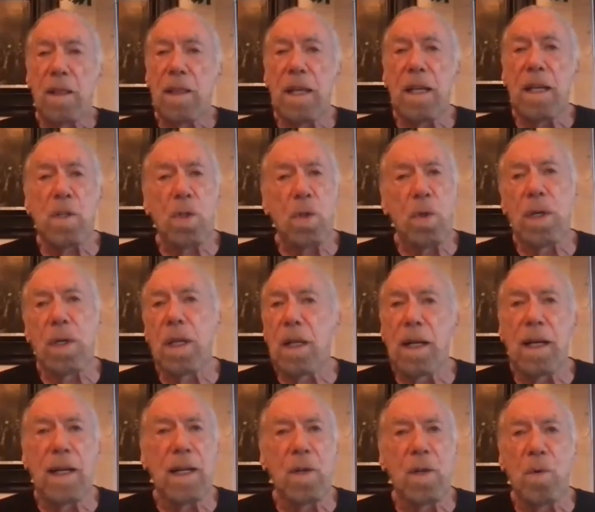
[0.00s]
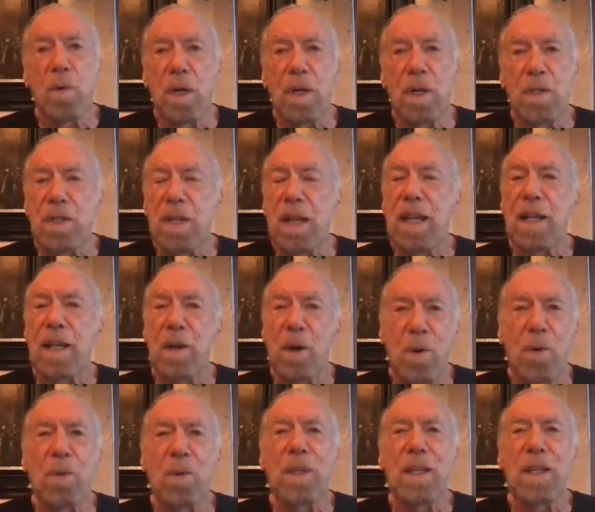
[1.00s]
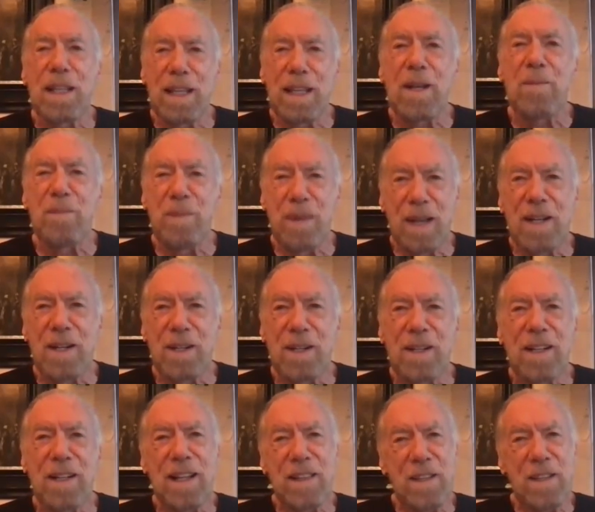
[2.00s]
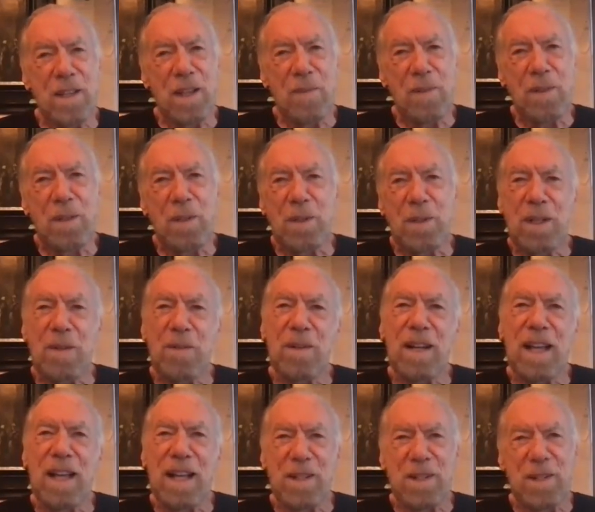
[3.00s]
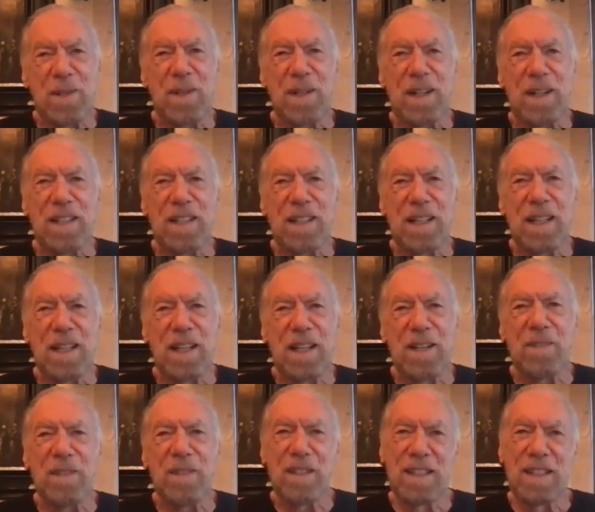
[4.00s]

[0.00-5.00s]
Things couldn't get any worse. They could only get better. And they have a little different attitude on life.